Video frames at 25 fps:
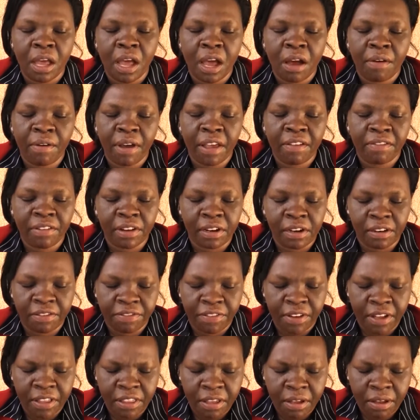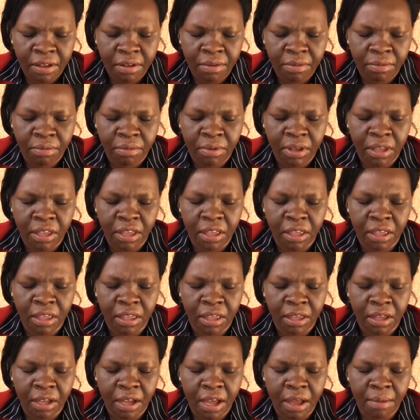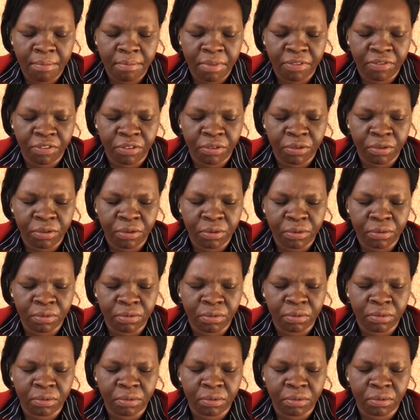Our Heavenly Father, we come before you.